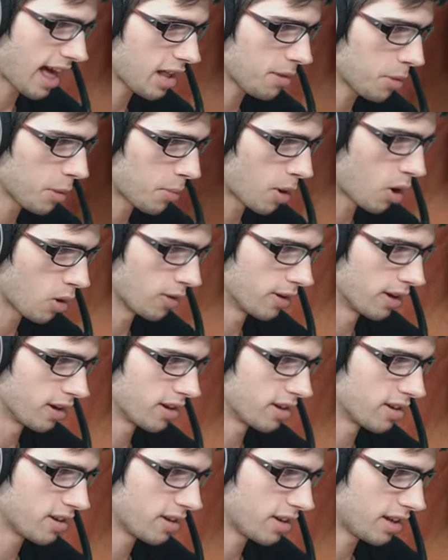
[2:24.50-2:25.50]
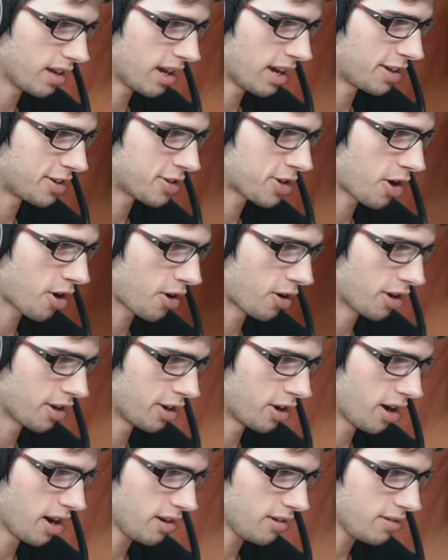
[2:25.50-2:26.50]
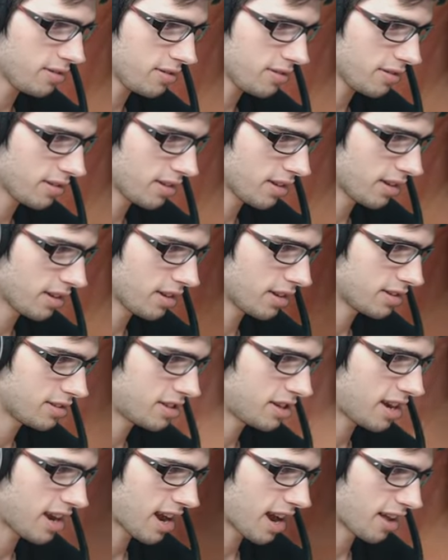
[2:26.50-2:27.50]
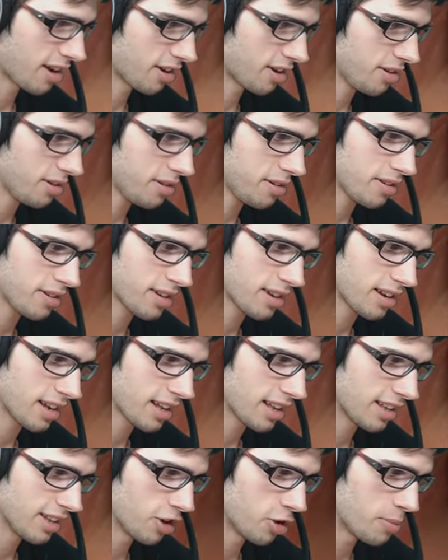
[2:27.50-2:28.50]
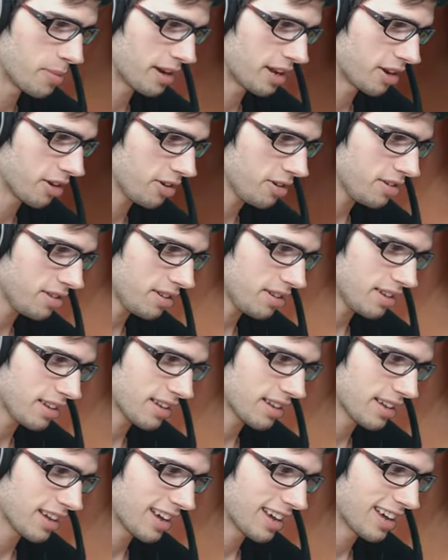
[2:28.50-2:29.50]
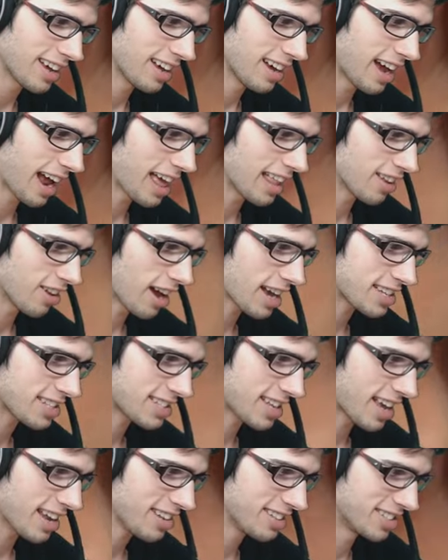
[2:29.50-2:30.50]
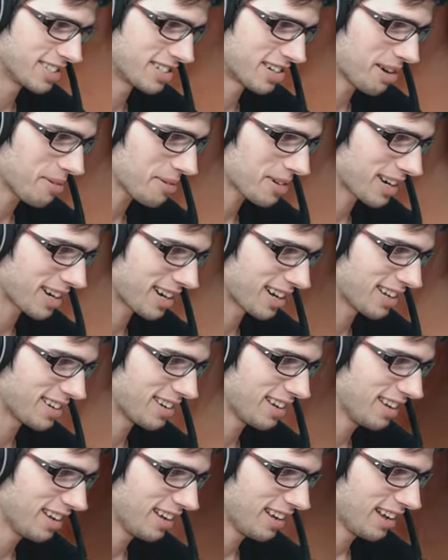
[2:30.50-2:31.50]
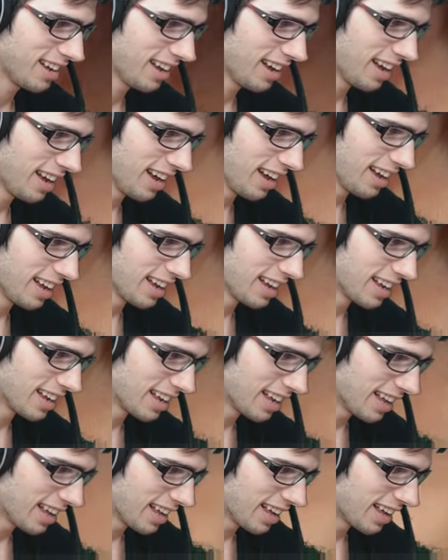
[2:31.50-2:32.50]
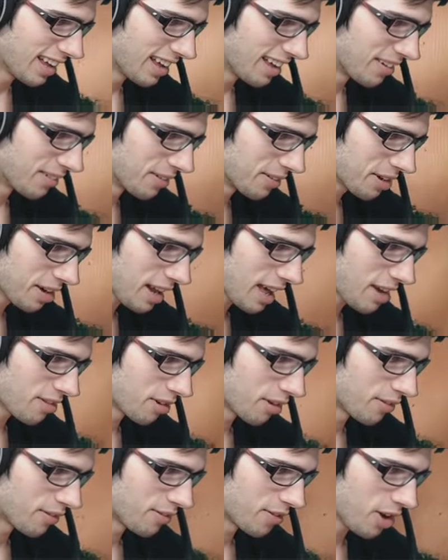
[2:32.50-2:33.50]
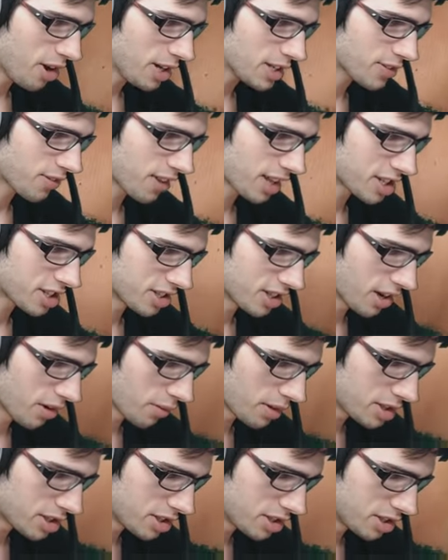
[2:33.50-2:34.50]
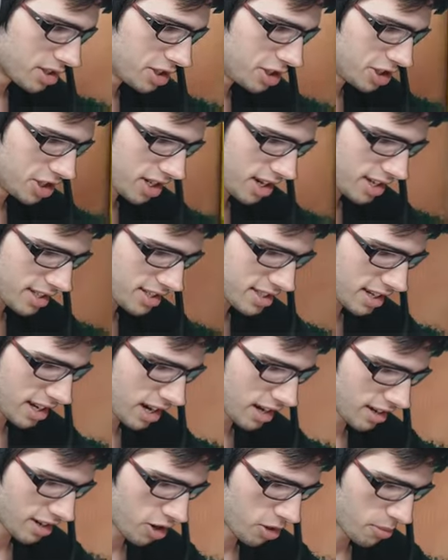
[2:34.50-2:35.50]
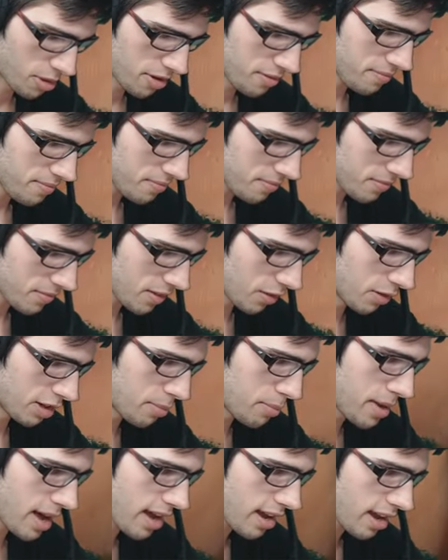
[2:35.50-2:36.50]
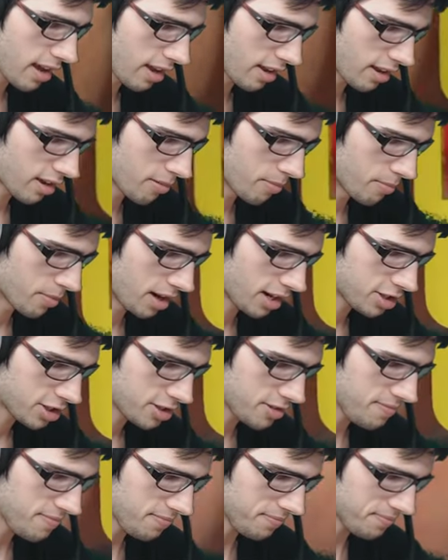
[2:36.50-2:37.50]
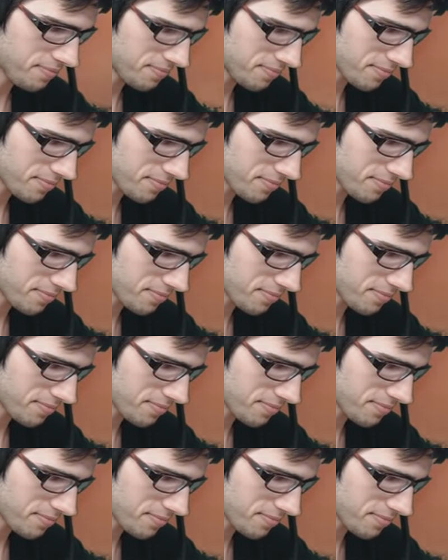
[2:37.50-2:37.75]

Alomomola. a Totodile, Tiano, Lumineon, a Lysandre's trump card. We've got a reverse Fletchinder, which is just an uncommon with Peck and Combustion.